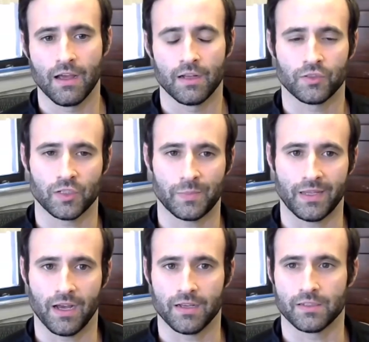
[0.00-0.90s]
just
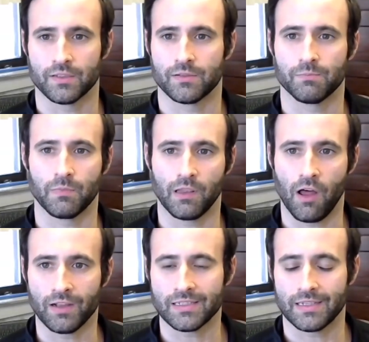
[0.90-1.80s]
because
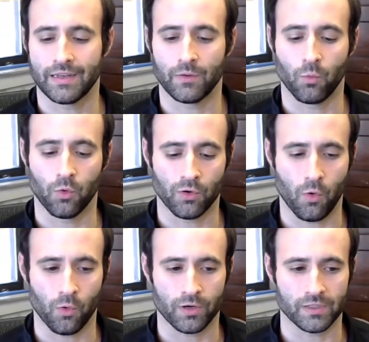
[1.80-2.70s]
Lawson and
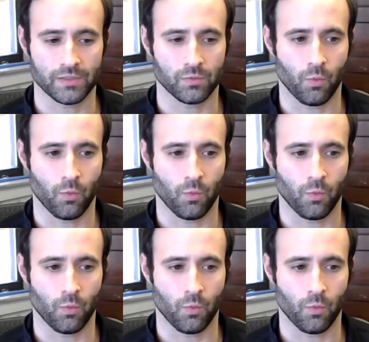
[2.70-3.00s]
Workhorse,